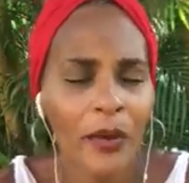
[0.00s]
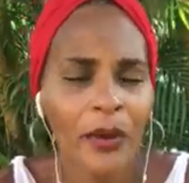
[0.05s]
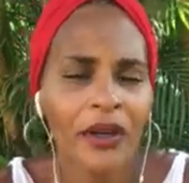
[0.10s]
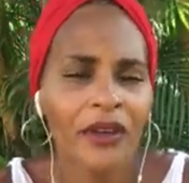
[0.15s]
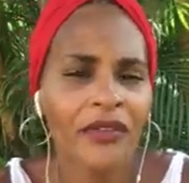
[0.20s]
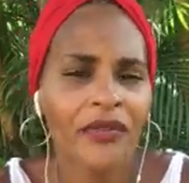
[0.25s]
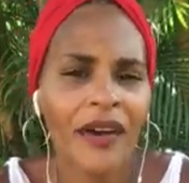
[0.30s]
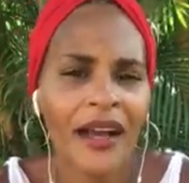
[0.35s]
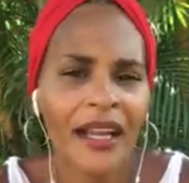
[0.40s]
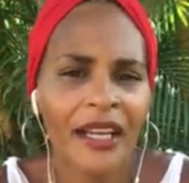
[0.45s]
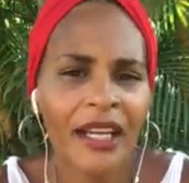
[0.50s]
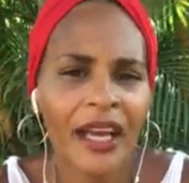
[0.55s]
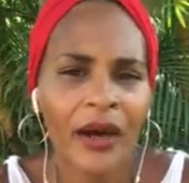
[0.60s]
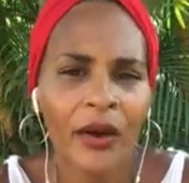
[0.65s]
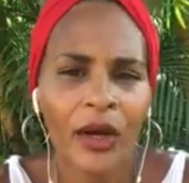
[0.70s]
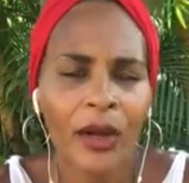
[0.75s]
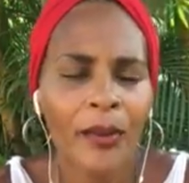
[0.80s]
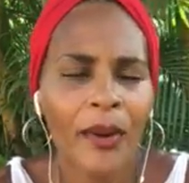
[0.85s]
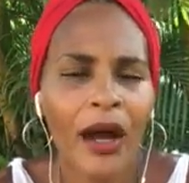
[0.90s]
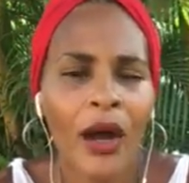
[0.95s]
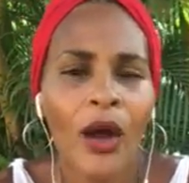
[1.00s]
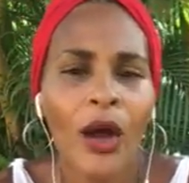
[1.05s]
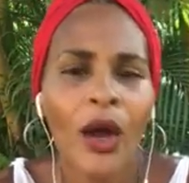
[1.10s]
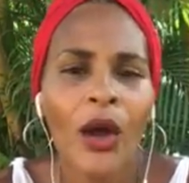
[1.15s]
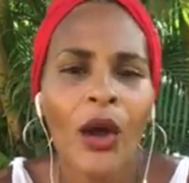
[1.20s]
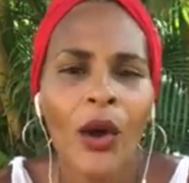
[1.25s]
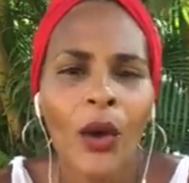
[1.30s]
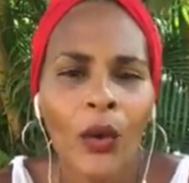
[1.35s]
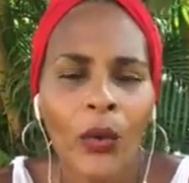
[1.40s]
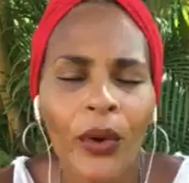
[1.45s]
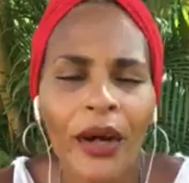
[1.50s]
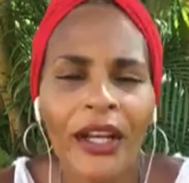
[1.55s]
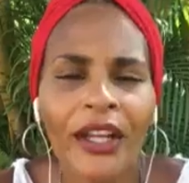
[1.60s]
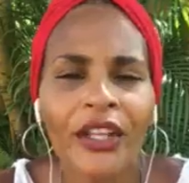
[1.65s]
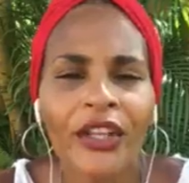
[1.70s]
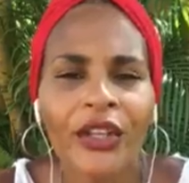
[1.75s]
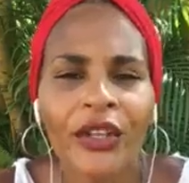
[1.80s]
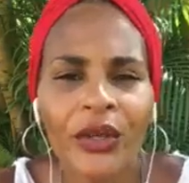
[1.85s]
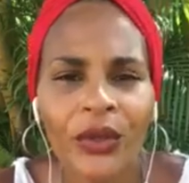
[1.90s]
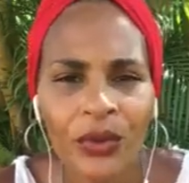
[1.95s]
I want to find out about what
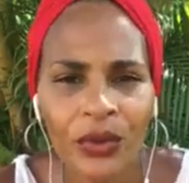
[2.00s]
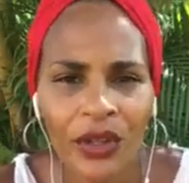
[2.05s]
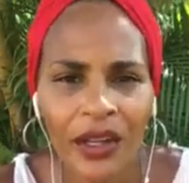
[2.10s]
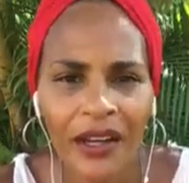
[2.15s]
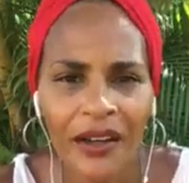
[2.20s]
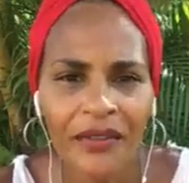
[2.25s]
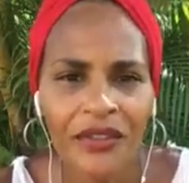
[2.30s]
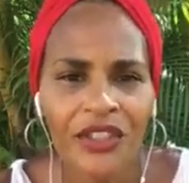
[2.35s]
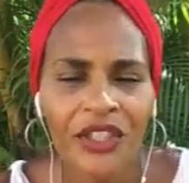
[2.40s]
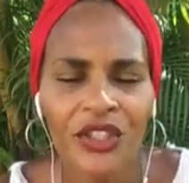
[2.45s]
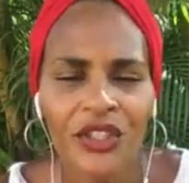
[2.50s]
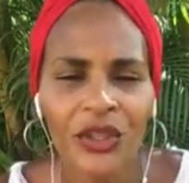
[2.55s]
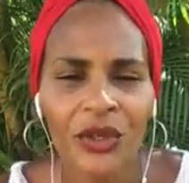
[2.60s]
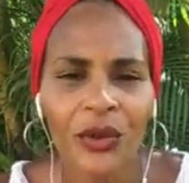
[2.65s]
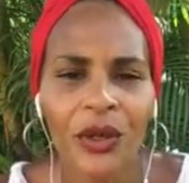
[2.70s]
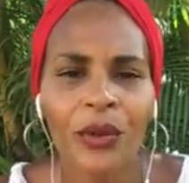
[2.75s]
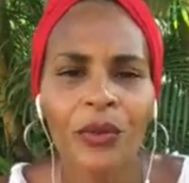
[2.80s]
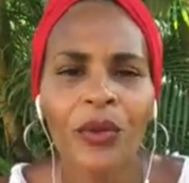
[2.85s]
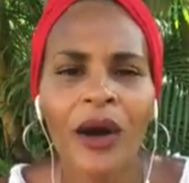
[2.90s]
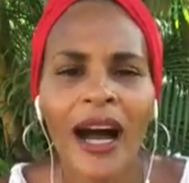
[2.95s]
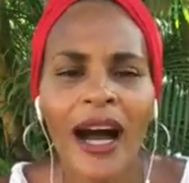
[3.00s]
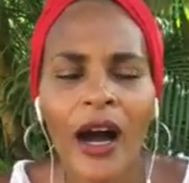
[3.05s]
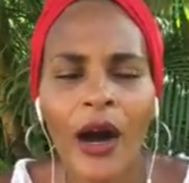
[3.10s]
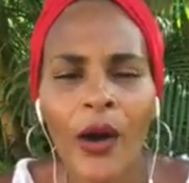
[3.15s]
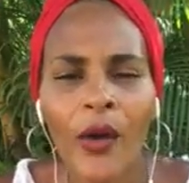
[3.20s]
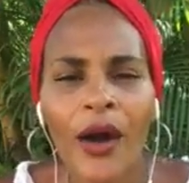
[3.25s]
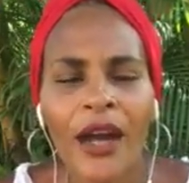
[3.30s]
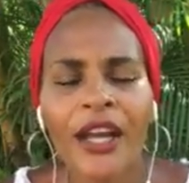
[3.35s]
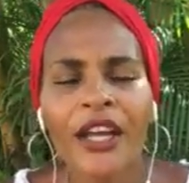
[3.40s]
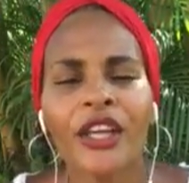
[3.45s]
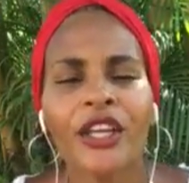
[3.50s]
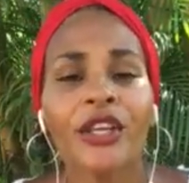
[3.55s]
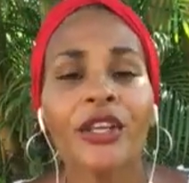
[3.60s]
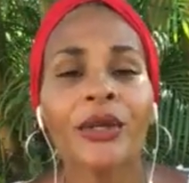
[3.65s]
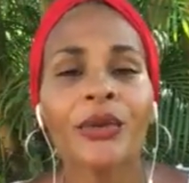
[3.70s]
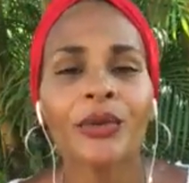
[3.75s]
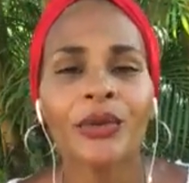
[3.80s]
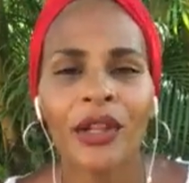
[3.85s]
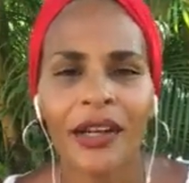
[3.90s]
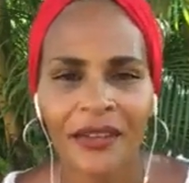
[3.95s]
you love to do and how
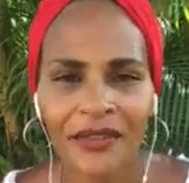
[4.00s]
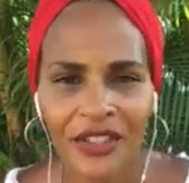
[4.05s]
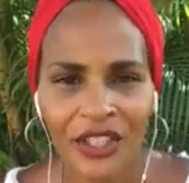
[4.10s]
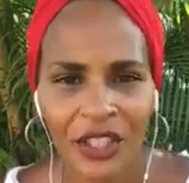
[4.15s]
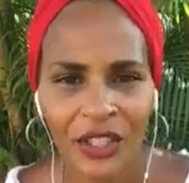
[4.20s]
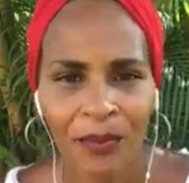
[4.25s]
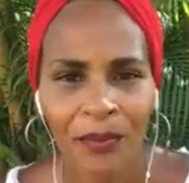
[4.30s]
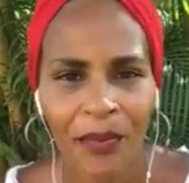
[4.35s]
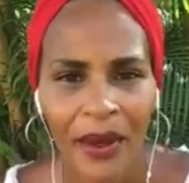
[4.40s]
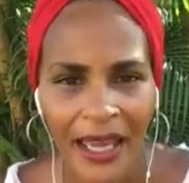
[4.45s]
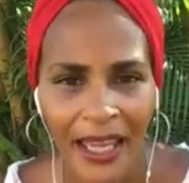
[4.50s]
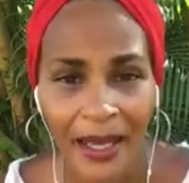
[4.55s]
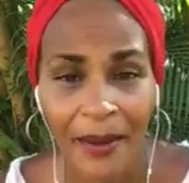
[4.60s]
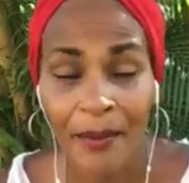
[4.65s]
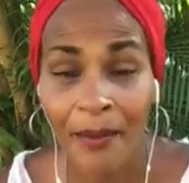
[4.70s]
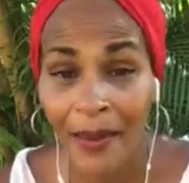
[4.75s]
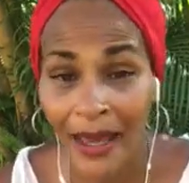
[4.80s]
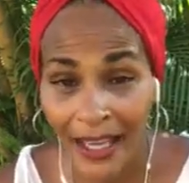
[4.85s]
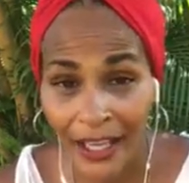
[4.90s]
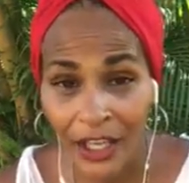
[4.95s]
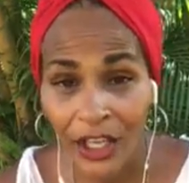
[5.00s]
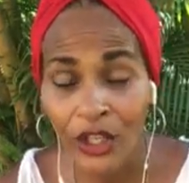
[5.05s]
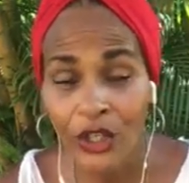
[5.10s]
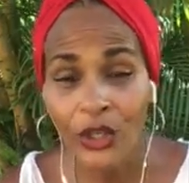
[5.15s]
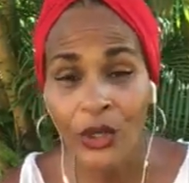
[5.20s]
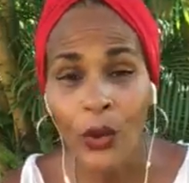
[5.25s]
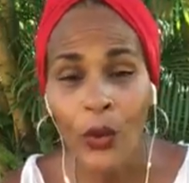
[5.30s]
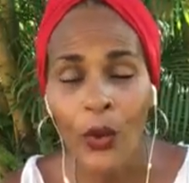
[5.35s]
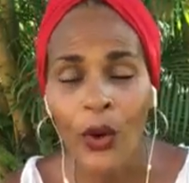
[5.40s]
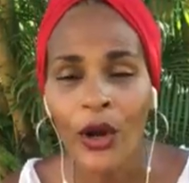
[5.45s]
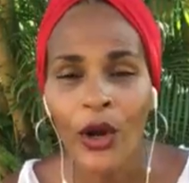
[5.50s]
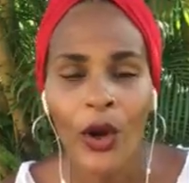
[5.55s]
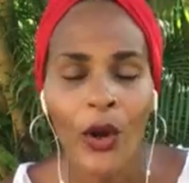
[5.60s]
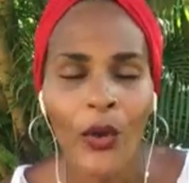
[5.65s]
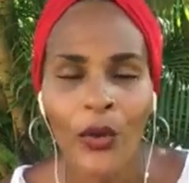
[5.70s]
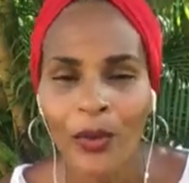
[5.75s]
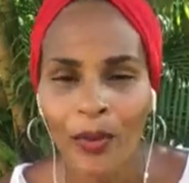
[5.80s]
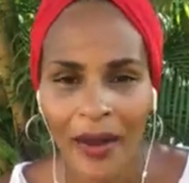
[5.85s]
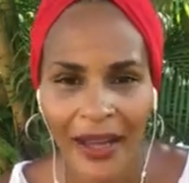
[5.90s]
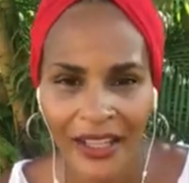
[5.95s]
you love to make your
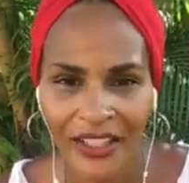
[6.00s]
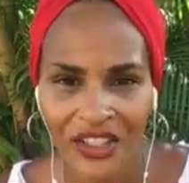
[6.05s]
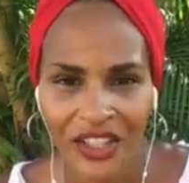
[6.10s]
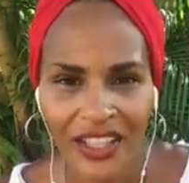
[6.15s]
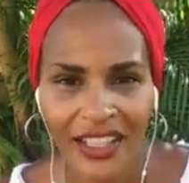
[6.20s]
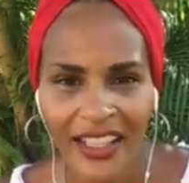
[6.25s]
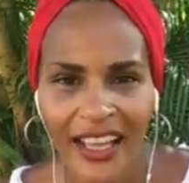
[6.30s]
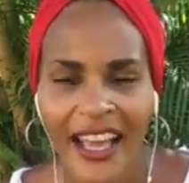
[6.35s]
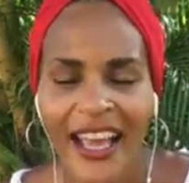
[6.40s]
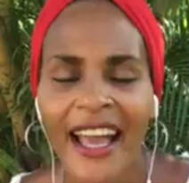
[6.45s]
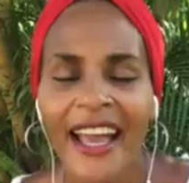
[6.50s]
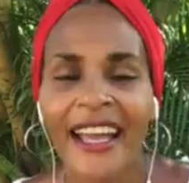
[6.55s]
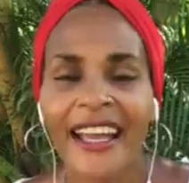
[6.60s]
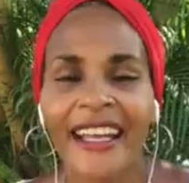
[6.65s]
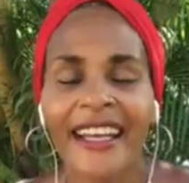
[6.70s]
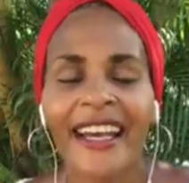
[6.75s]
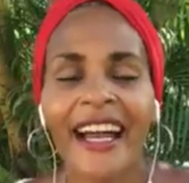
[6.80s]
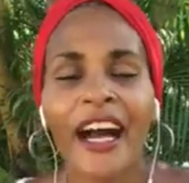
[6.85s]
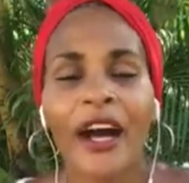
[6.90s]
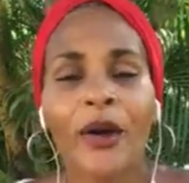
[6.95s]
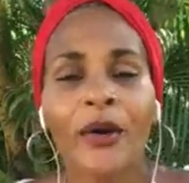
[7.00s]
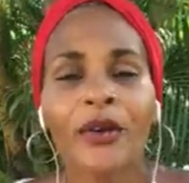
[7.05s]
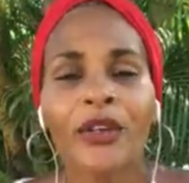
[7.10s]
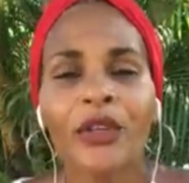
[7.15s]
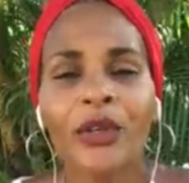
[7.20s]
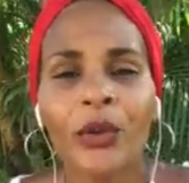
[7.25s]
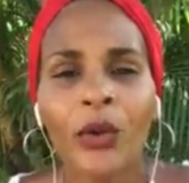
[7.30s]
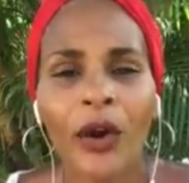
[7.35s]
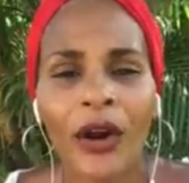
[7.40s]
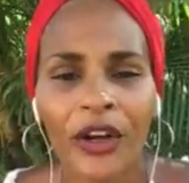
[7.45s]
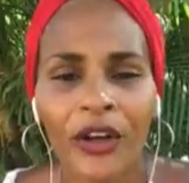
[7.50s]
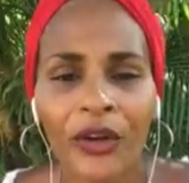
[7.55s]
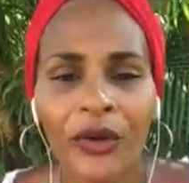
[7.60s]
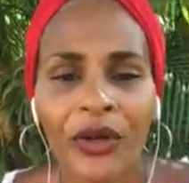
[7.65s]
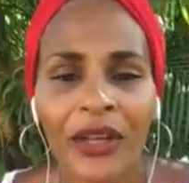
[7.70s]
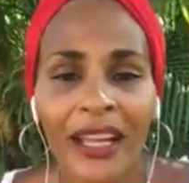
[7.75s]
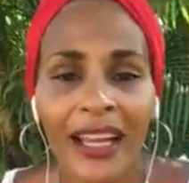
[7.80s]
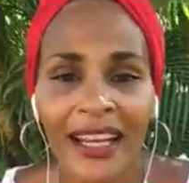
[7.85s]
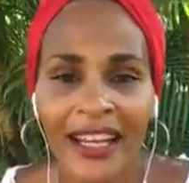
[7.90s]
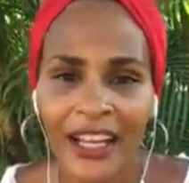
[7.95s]
own magic and how you are
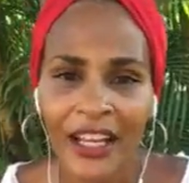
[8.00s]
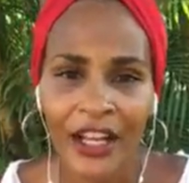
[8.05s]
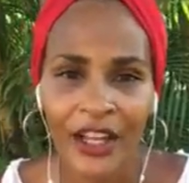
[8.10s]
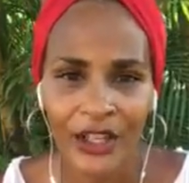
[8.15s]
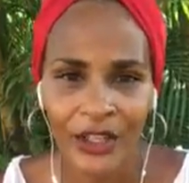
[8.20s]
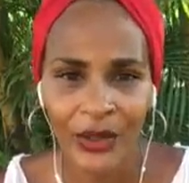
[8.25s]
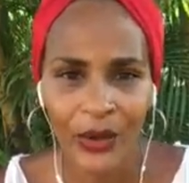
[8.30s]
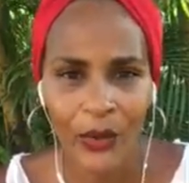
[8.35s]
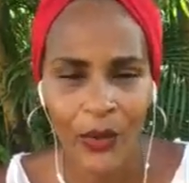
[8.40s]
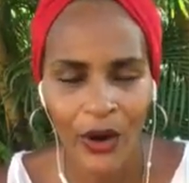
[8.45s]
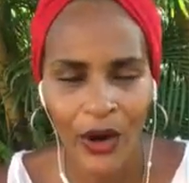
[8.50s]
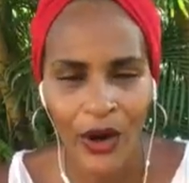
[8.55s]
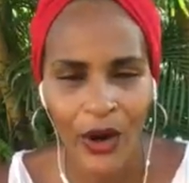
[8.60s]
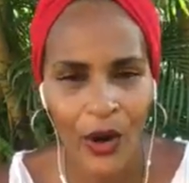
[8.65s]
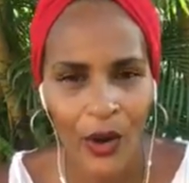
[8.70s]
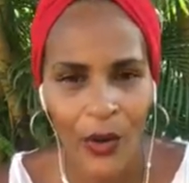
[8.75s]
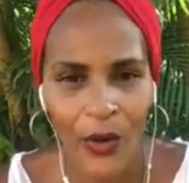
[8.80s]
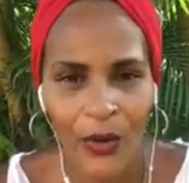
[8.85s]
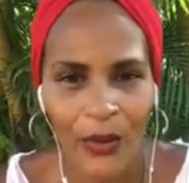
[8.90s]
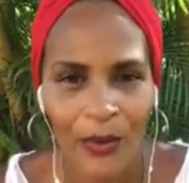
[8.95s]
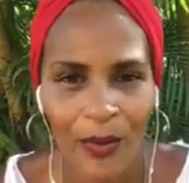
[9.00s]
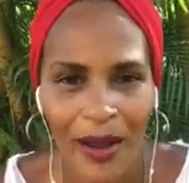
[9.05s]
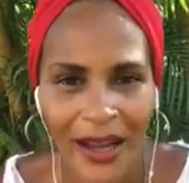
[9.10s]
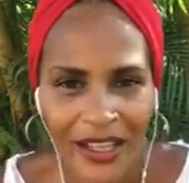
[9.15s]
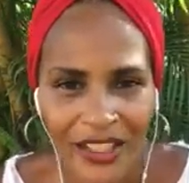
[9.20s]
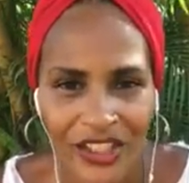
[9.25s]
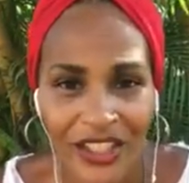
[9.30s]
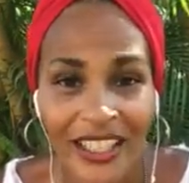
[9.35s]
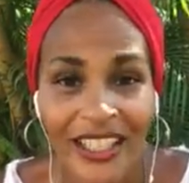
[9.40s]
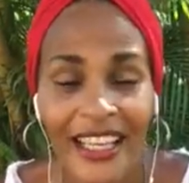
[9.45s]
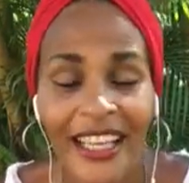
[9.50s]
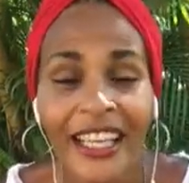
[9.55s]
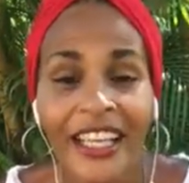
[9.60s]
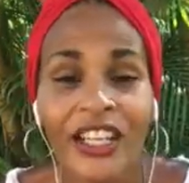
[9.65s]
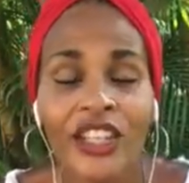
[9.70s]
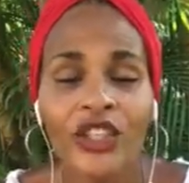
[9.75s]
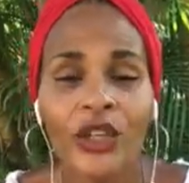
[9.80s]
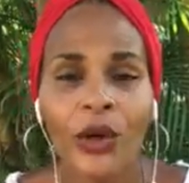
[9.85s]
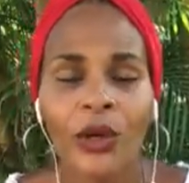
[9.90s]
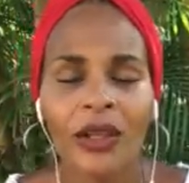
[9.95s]
creating your own magic
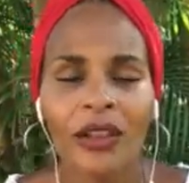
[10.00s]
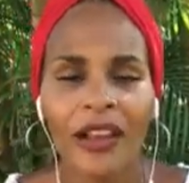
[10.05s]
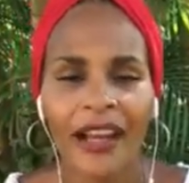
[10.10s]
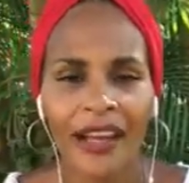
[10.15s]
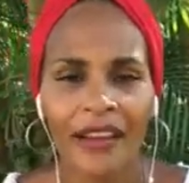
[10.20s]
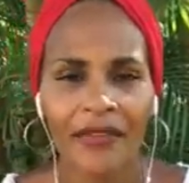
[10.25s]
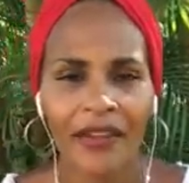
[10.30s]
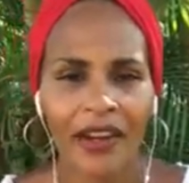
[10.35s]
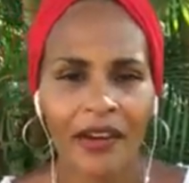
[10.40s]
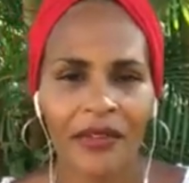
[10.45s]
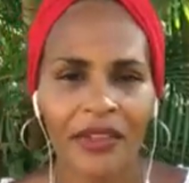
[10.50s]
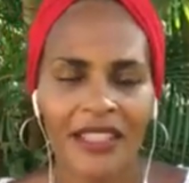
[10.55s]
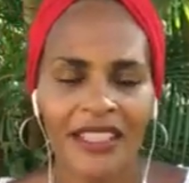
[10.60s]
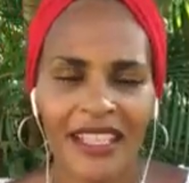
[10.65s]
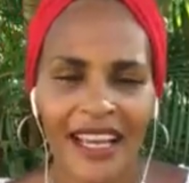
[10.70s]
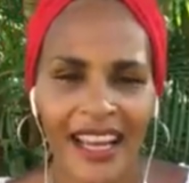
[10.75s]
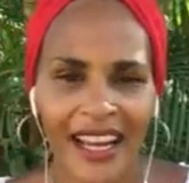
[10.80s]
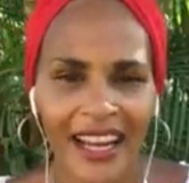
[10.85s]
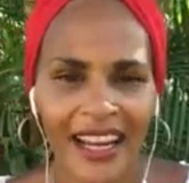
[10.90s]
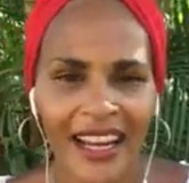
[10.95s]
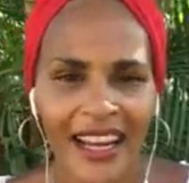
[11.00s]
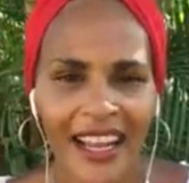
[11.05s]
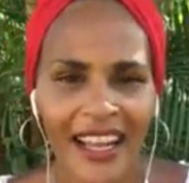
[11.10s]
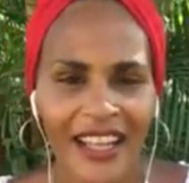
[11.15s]
in your life every day.